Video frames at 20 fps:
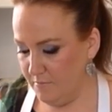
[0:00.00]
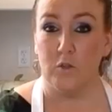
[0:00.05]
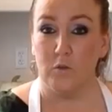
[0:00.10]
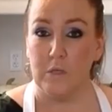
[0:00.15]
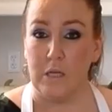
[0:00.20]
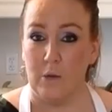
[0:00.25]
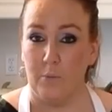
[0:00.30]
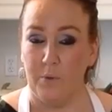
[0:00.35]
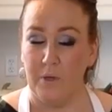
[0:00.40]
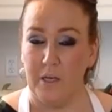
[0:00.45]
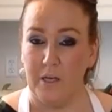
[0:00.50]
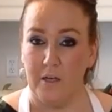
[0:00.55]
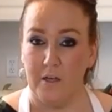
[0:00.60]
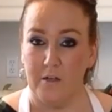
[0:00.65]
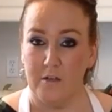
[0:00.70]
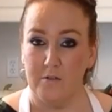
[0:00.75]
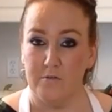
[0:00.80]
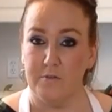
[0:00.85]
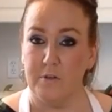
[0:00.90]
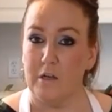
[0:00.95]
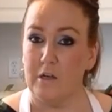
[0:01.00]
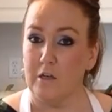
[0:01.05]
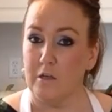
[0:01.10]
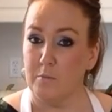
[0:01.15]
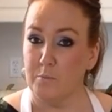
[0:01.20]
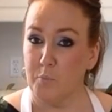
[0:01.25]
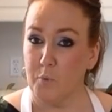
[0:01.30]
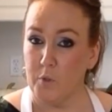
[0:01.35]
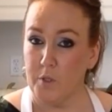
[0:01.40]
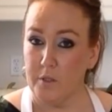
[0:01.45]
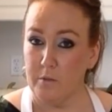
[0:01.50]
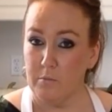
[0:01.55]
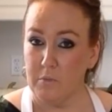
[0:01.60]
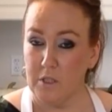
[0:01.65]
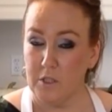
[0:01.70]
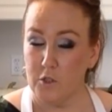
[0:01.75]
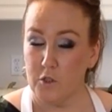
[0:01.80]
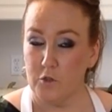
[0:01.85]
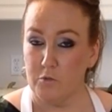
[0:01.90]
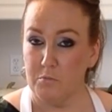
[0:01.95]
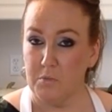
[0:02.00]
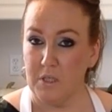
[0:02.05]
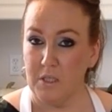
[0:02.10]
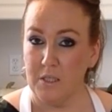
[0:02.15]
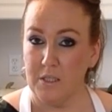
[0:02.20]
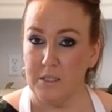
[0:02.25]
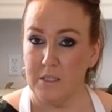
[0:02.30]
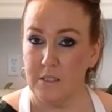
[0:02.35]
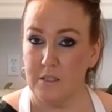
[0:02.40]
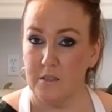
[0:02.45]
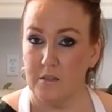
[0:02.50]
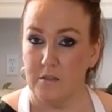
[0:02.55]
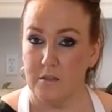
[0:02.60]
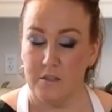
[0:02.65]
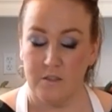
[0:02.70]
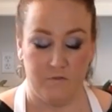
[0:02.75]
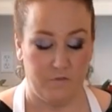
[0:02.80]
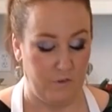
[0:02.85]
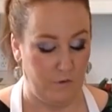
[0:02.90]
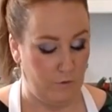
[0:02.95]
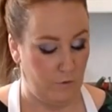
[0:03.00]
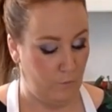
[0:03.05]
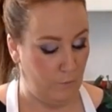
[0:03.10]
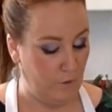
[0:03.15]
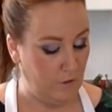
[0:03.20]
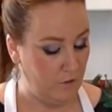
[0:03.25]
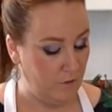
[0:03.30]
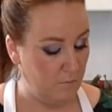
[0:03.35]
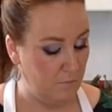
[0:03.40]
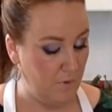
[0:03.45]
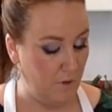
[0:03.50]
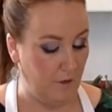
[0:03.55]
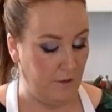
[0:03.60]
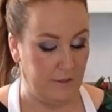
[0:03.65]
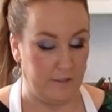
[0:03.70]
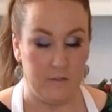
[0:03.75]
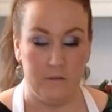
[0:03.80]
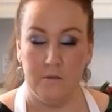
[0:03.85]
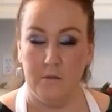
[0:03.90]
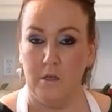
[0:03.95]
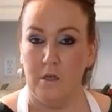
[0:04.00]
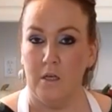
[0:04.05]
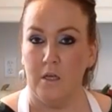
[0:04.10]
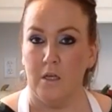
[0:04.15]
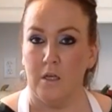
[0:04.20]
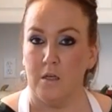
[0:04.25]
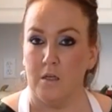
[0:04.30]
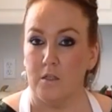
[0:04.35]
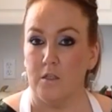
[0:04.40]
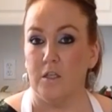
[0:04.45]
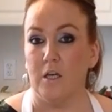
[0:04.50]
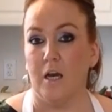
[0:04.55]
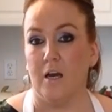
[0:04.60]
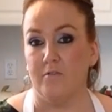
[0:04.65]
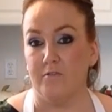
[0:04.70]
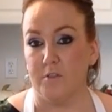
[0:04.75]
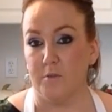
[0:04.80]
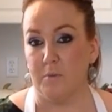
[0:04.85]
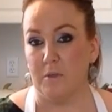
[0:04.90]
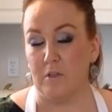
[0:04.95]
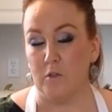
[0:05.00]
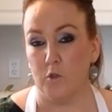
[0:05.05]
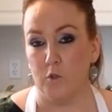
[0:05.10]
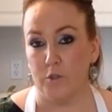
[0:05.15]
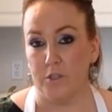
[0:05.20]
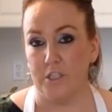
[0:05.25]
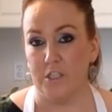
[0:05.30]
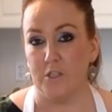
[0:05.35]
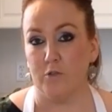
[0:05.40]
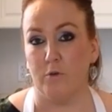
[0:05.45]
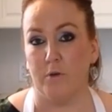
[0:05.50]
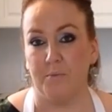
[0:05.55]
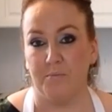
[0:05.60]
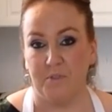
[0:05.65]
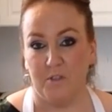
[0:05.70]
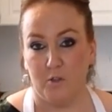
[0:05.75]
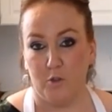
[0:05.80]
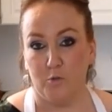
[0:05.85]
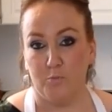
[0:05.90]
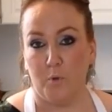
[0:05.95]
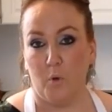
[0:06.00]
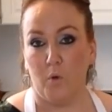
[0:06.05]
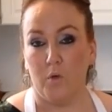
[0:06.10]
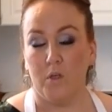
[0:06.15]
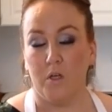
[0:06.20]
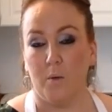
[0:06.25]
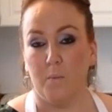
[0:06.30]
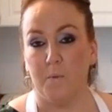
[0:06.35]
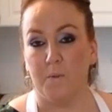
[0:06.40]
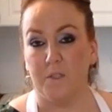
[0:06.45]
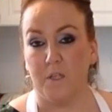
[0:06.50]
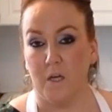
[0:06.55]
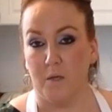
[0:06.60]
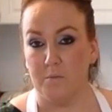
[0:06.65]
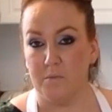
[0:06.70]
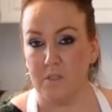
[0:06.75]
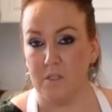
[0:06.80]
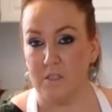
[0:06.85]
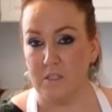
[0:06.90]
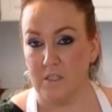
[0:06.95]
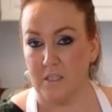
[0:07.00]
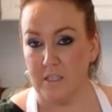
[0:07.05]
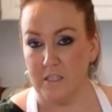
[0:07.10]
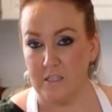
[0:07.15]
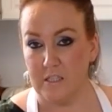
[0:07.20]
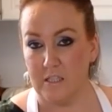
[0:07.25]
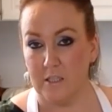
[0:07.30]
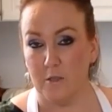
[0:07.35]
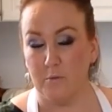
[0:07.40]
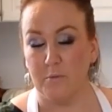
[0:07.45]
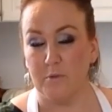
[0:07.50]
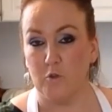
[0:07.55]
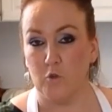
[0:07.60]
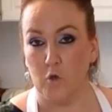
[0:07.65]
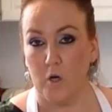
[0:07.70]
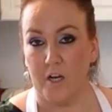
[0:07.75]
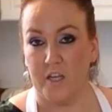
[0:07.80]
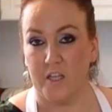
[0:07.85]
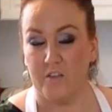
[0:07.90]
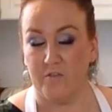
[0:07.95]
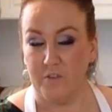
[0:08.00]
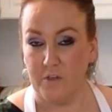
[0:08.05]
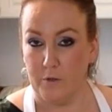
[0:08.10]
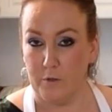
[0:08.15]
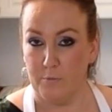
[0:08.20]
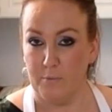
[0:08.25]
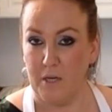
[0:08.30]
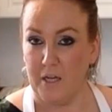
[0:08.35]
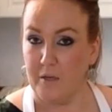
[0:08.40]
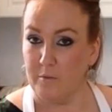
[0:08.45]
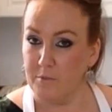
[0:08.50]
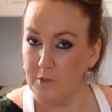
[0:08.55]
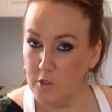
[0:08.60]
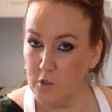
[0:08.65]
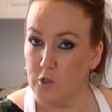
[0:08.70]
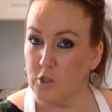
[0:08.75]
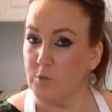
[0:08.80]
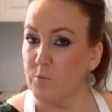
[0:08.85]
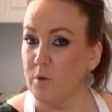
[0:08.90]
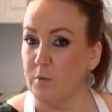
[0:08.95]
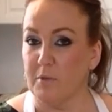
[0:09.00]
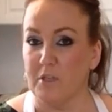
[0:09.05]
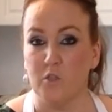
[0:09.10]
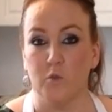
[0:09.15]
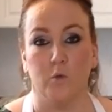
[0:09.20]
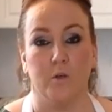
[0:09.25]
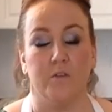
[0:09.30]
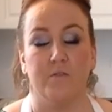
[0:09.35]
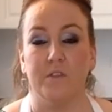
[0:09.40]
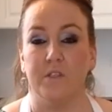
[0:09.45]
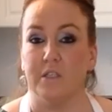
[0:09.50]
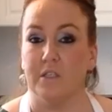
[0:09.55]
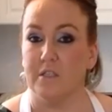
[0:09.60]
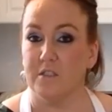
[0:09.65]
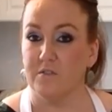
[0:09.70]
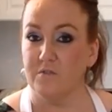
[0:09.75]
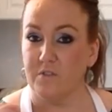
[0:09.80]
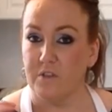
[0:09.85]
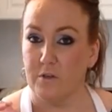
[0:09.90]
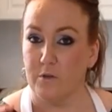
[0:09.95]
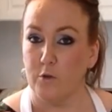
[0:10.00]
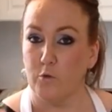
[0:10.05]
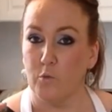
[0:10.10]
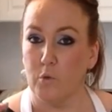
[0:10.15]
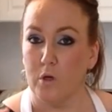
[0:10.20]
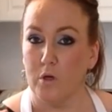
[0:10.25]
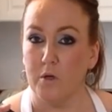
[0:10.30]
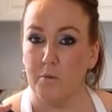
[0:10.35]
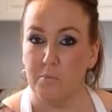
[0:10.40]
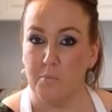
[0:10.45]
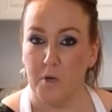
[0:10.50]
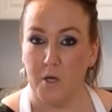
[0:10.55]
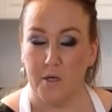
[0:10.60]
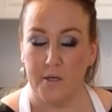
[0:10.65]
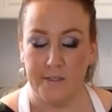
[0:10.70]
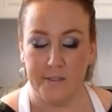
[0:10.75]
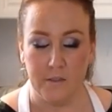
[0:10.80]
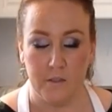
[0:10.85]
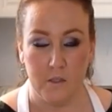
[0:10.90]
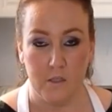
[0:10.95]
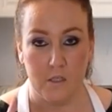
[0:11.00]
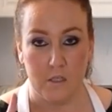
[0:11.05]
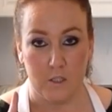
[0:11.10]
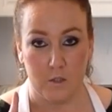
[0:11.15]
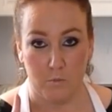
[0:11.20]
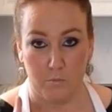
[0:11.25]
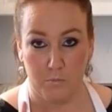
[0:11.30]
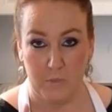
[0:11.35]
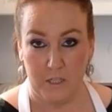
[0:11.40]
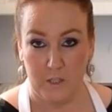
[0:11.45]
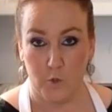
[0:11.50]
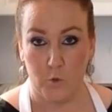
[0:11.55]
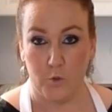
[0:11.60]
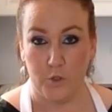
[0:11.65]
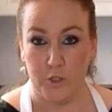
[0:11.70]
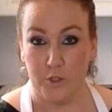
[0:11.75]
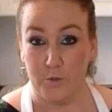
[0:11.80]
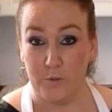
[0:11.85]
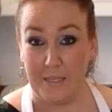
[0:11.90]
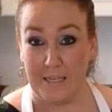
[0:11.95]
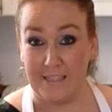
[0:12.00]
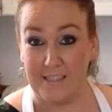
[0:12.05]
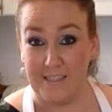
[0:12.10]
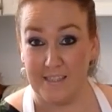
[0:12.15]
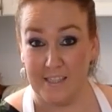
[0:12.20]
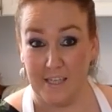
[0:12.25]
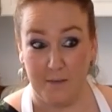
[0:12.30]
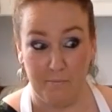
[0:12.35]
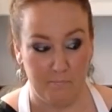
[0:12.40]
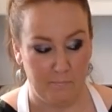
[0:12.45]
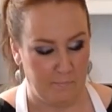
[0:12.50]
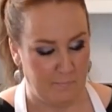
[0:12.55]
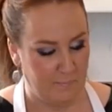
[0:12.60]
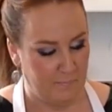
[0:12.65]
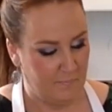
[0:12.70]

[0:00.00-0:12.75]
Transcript: So now we have our pudding mixture mixed. It's very well combined. You have to make sure you scrape down your bowl a couple times because it gets a little bit dry at the very bottom, and you just want to make sure everything is very well combined. So make sure you do that step.